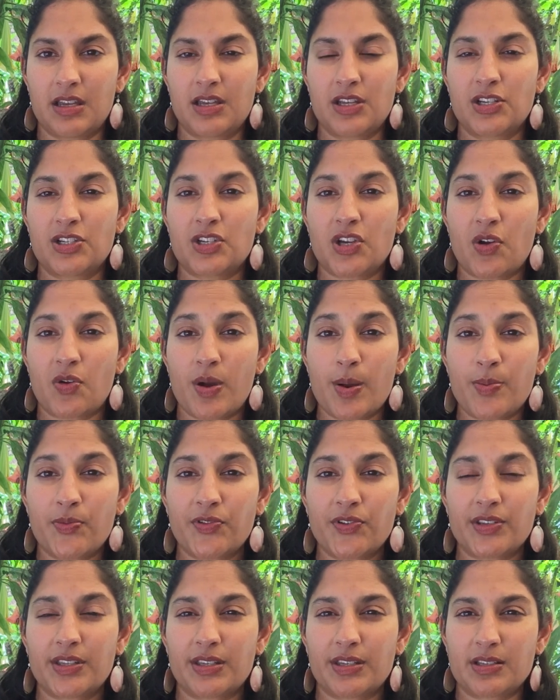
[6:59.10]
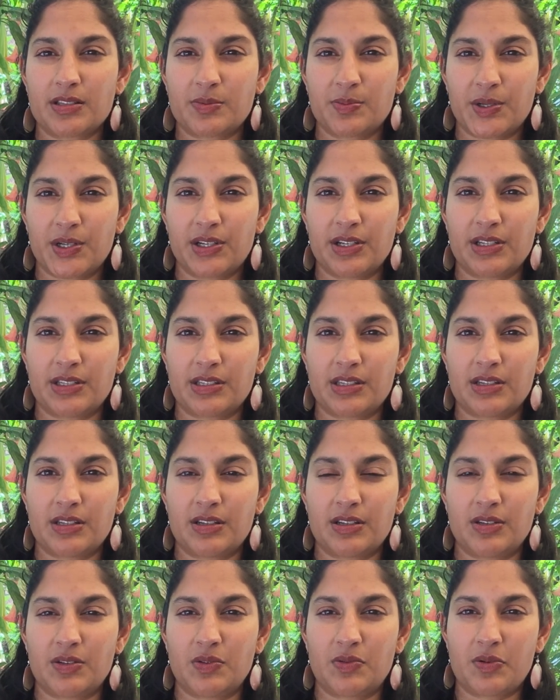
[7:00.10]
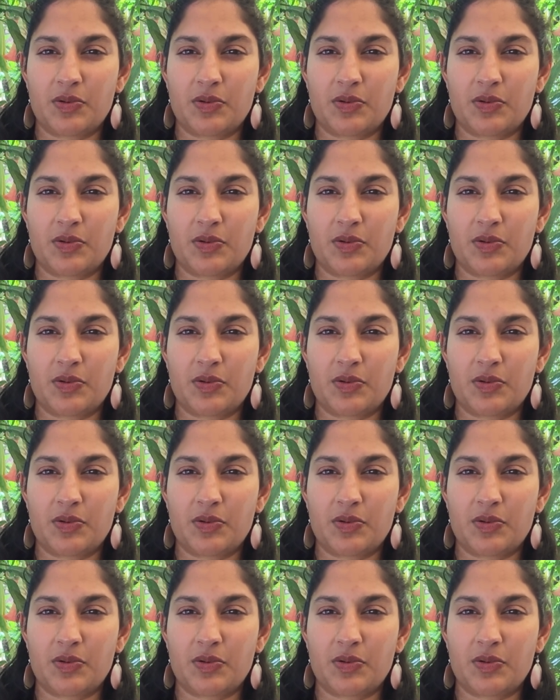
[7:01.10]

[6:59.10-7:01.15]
Show up for the experience in a new